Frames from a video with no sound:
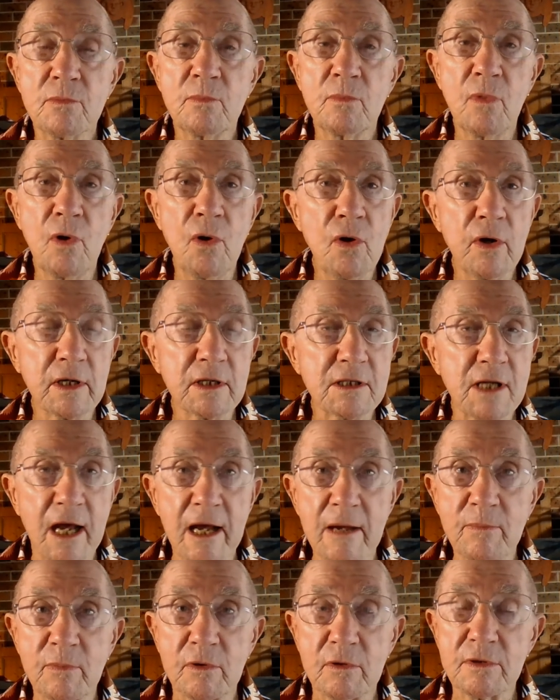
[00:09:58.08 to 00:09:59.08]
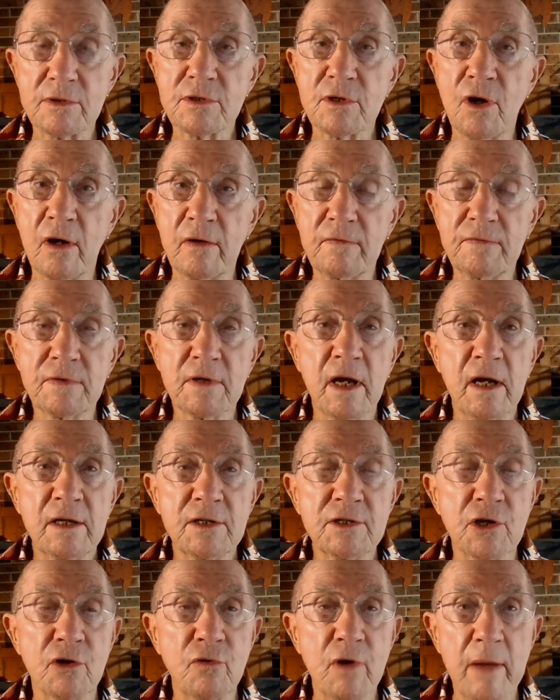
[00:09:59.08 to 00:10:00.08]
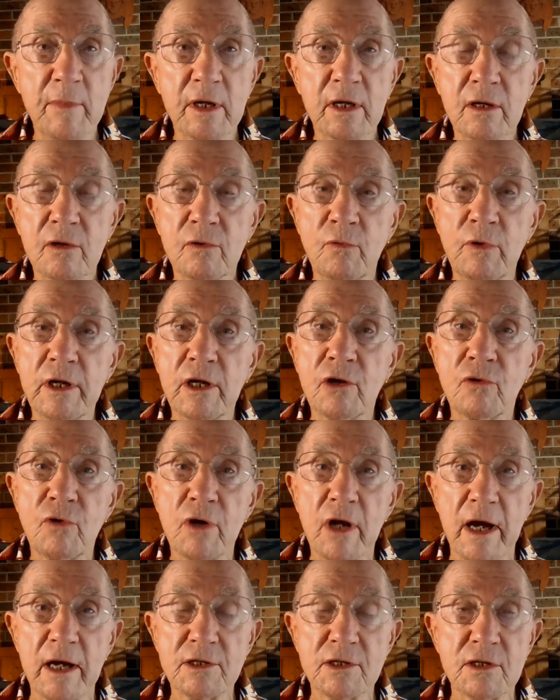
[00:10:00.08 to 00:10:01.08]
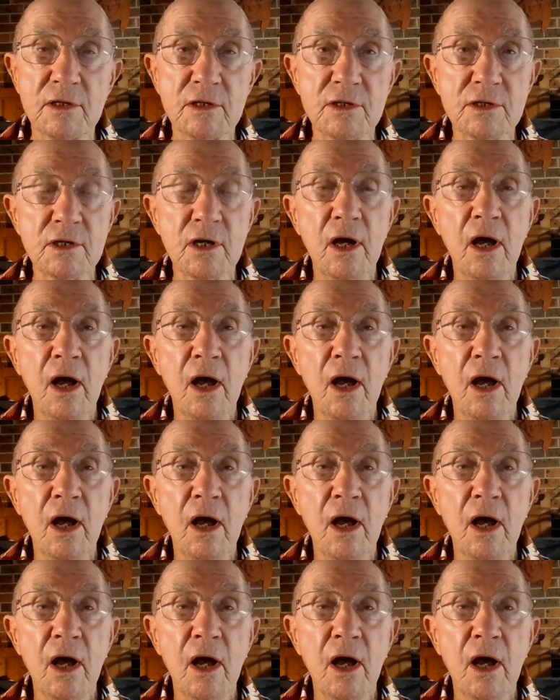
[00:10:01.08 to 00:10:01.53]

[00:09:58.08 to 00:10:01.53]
more examples of ceramic recreations